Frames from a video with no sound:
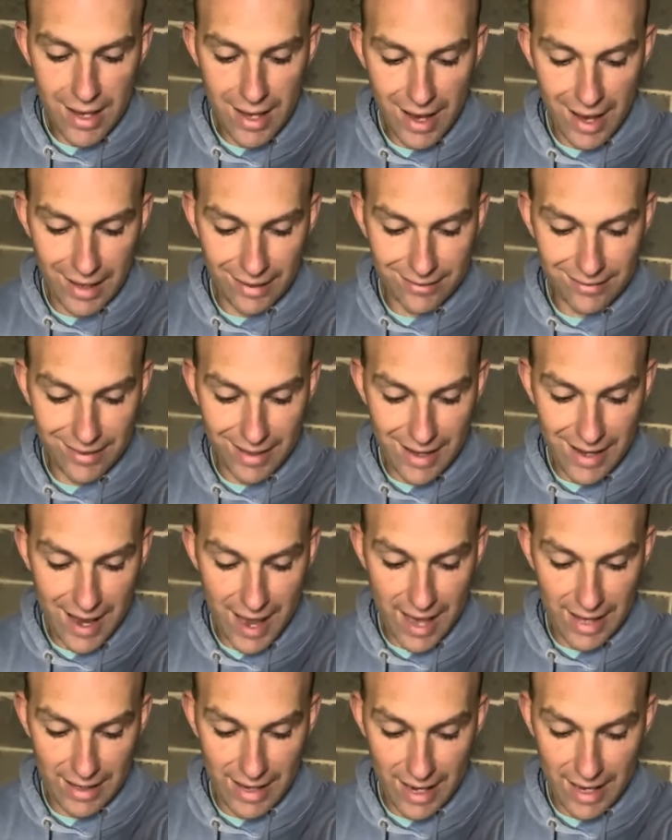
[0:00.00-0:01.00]

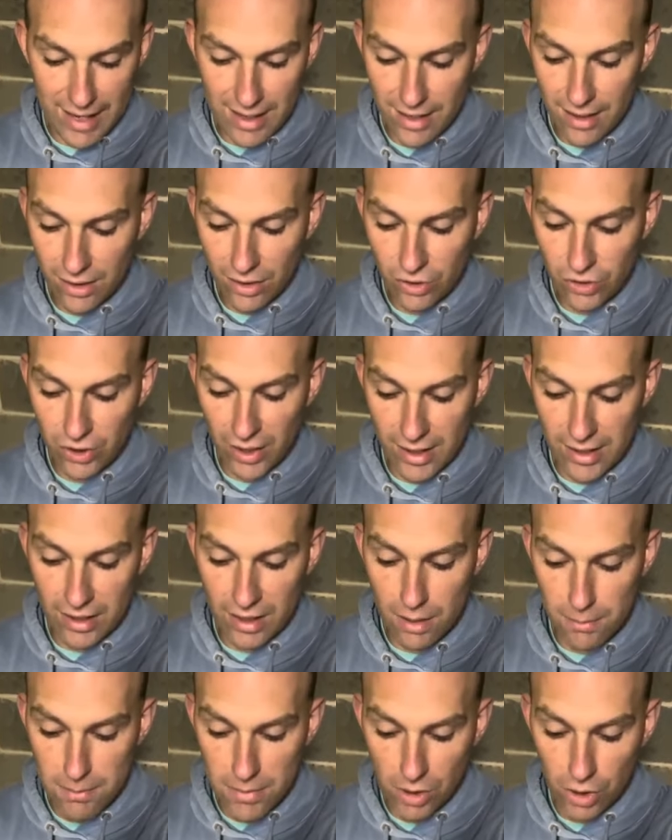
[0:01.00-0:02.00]
SANA cited
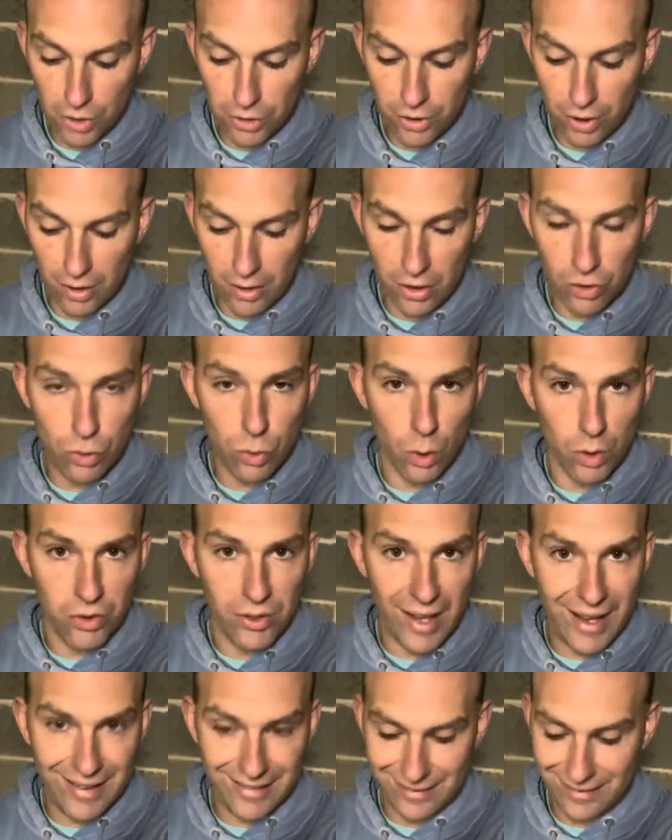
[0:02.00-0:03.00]
a military source
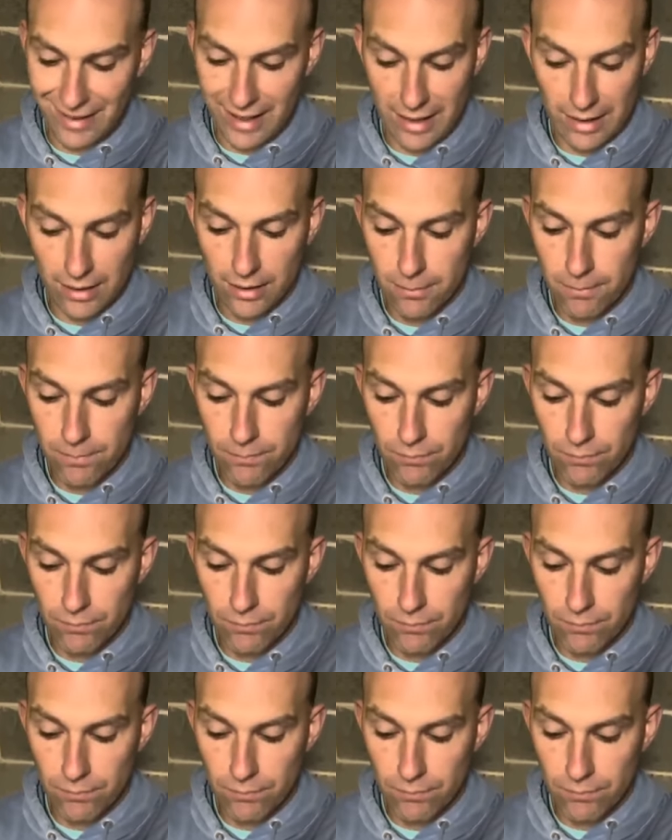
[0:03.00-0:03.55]
as saying.